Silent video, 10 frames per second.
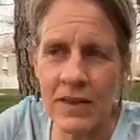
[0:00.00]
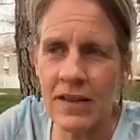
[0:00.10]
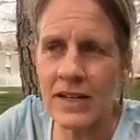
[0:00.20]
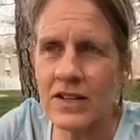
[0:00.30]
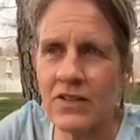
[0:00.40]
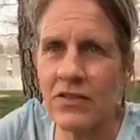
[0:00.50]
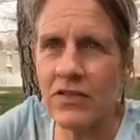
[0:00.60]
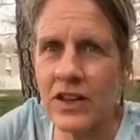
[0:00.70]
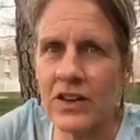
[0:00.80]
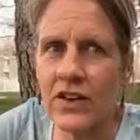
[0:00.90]
They need to
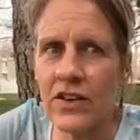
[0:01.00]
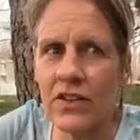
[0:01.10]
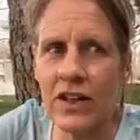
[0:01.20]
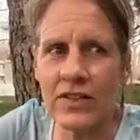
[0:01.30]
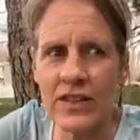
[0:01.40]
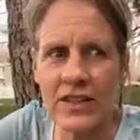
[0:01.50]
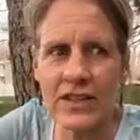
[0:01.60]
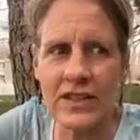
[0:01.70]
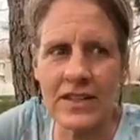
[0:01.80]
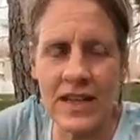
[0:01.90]
feel that this is
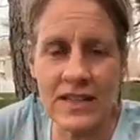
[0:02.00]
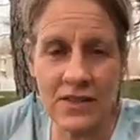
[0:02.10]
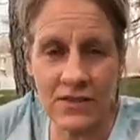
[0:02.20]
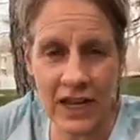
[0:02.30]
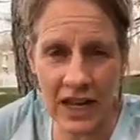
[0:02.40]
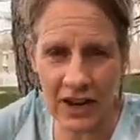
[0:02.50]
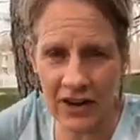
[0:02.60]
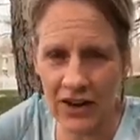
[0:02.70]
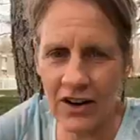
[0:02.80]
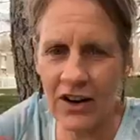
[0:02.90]
a sense of
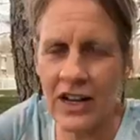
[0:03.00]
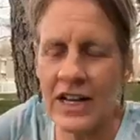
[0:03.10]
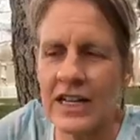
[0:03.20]
care,